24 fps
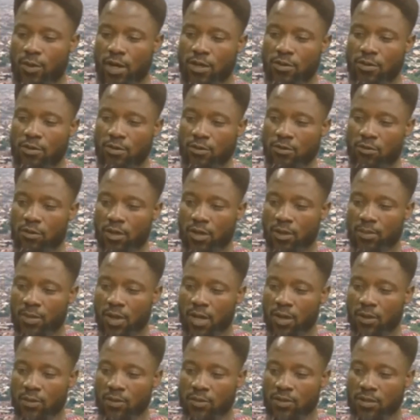when you talk
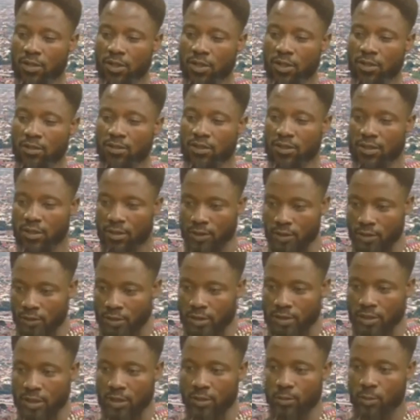about
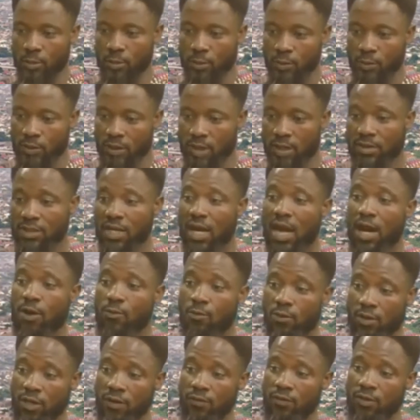insecurity and all that, I
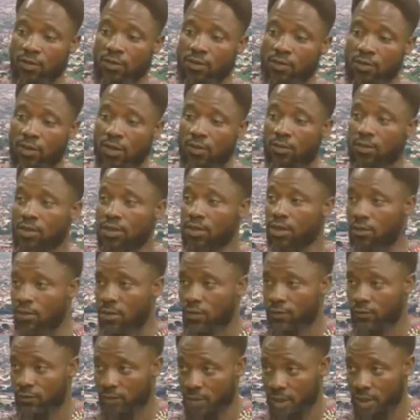will give it to Enugu State
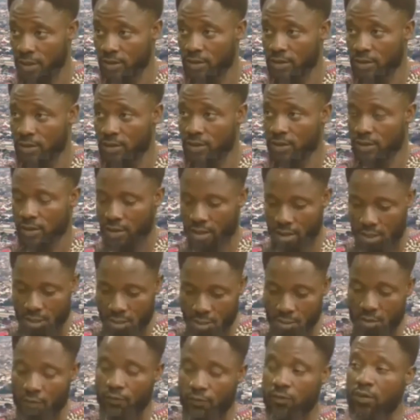government.
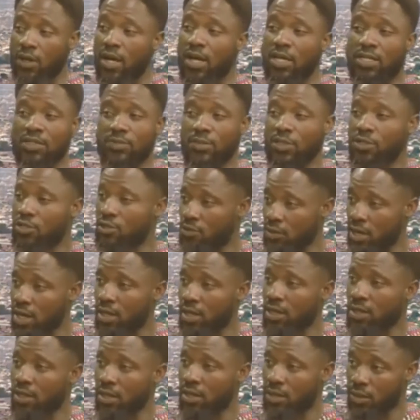The governor has been
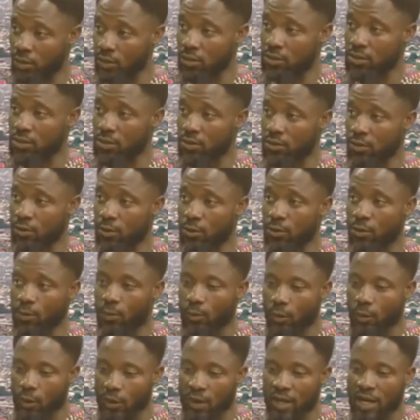trying a lot,
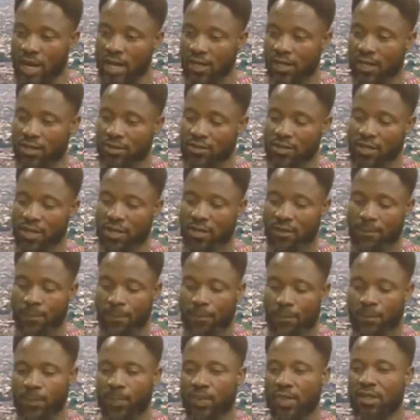but like I said,
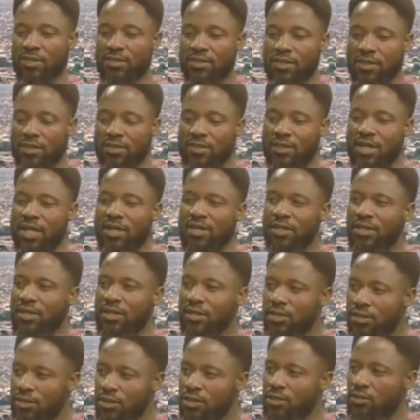these things are
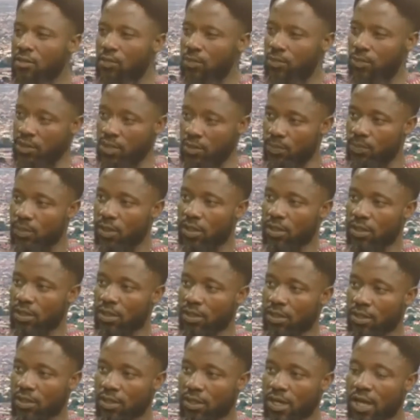eaten up deeply.
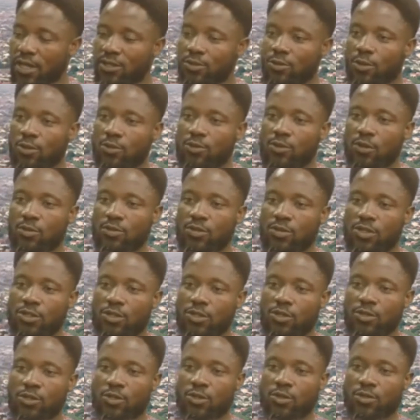That is not something
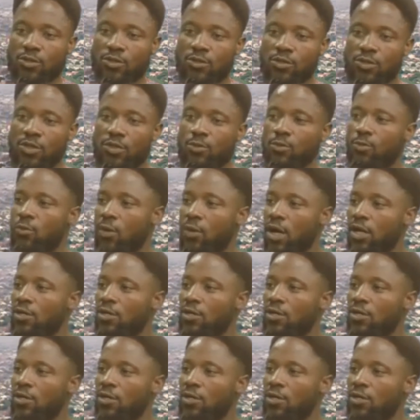you just do in